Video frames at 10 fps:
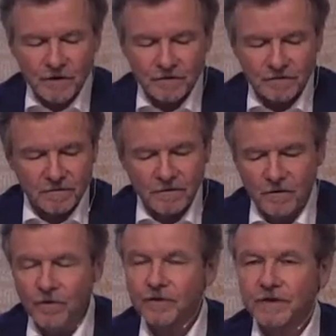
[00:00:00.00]
not
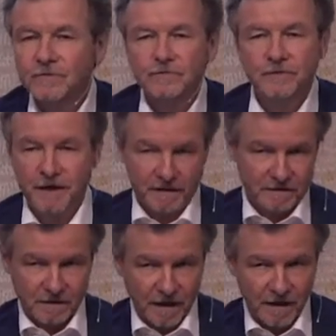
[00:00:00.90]
look into that.
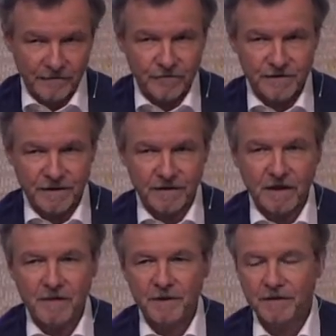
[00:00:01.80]
I have to say.
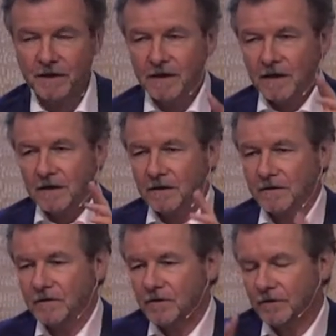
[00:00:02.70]
I mean,
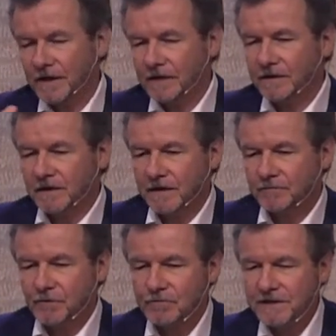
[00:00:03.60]
uh, again, it came
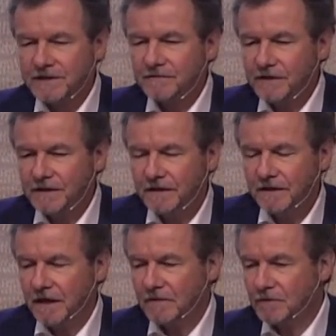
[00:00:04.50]

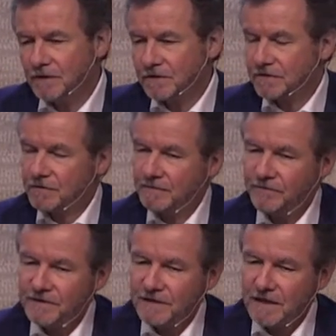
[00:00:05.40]
progressively. I wanted to
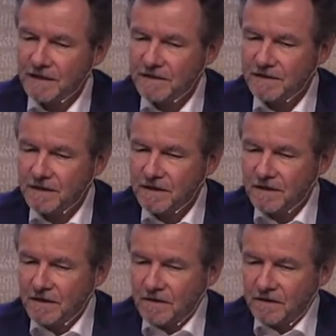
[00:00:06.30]
emphasize
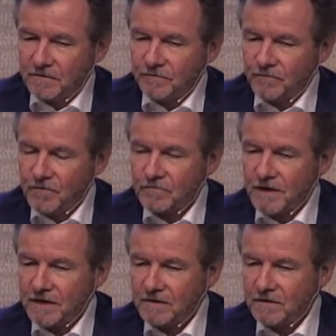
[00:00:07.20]
to
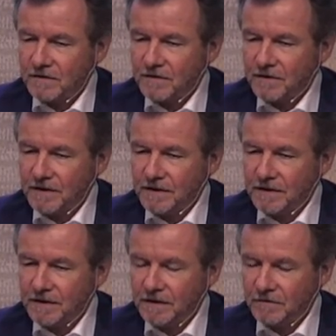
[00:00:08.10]
foreground
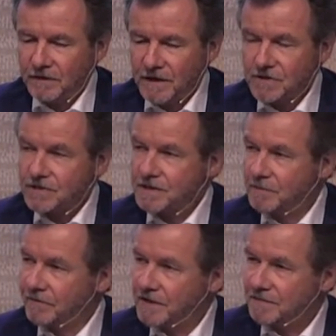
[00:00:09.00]
the relationship
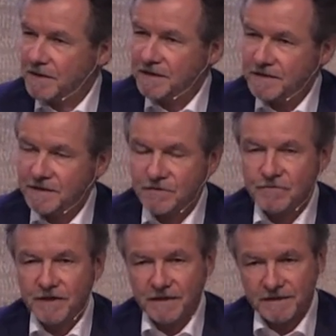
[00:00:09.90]
of these places
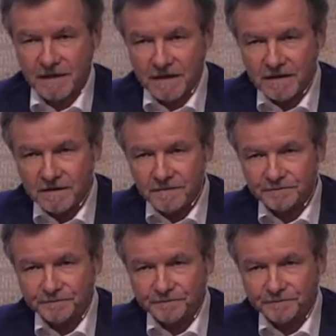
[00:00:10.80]
to their site,